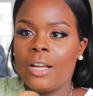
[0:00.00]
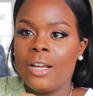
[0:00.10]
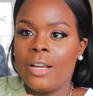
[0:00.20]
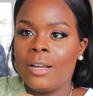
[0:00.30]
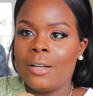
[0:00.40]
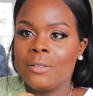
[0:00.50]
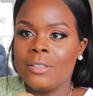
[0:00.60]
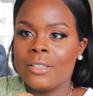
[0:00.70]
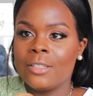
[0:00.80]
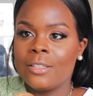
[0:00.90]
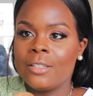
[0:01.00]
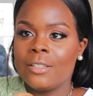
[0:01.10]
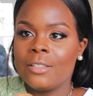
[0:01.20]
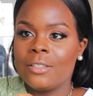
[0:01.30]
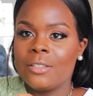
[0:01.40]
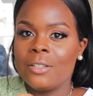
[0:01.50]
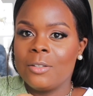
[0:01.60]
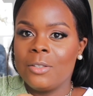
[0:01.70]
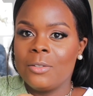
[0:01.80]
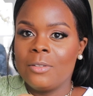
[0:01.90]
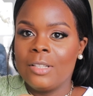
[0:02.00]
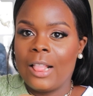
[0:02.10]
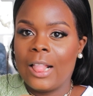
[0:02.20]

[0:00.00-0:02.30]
I'll just show you.